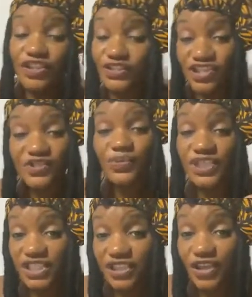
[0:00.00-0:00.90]
just
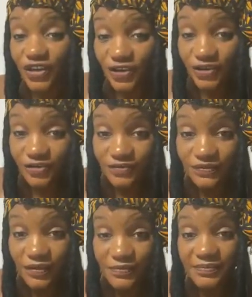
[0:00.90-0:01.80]
really learn
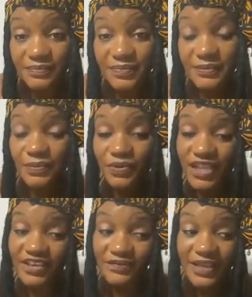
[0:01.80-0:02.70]
from people
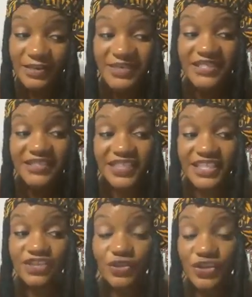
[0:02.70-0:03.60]
that are famous
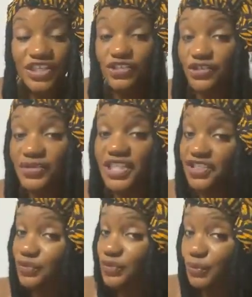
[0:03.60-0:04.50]
in your industry
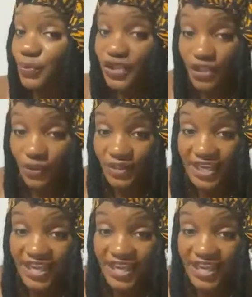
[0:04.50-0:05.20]
that you do want to go in.